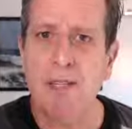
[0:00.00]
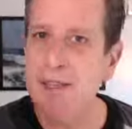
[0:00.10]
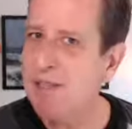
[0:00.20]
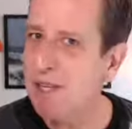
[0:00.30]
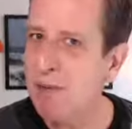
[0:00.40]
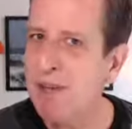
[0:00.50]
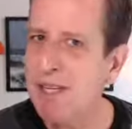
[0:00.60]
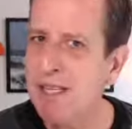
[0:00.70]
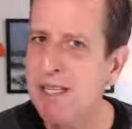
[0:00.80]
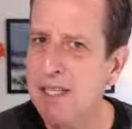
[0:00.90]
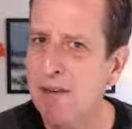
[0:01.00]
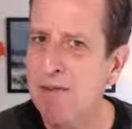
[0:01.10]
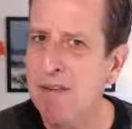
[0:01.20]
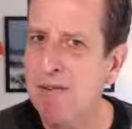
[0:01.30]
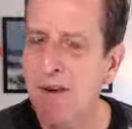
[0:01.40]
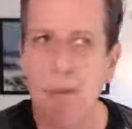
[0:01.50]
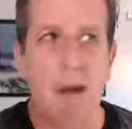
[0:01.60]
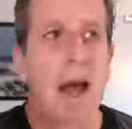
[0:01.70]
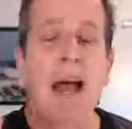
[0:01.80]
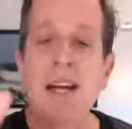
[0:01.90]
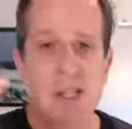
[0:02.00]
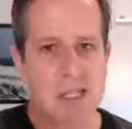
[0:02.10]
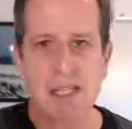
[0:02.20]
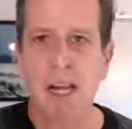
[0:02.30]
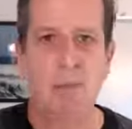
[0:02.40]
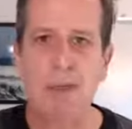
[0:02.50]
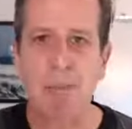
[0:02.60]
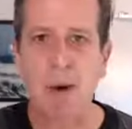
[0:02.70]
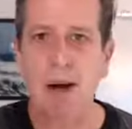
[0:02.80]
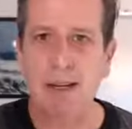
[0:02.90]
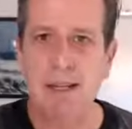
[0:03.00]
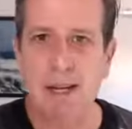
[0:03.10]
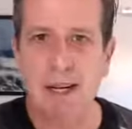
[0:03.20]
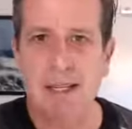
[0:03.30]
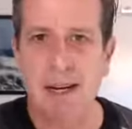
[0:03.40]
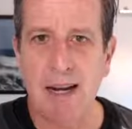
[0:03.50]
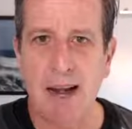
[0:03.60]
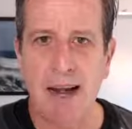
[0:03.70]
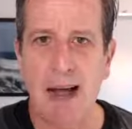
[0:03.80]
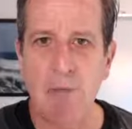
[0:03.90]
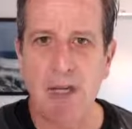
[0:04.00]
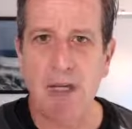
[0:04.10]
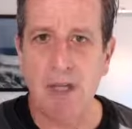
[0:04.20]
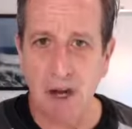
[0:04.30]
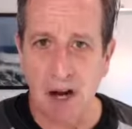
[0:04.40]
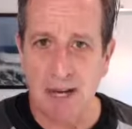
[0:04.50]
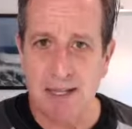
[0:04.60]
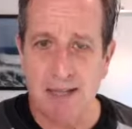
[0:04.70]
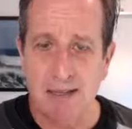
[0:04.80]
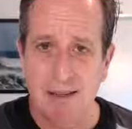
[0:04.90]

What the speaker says: Do you see where this is different from just tell them what the product does and how much it costs?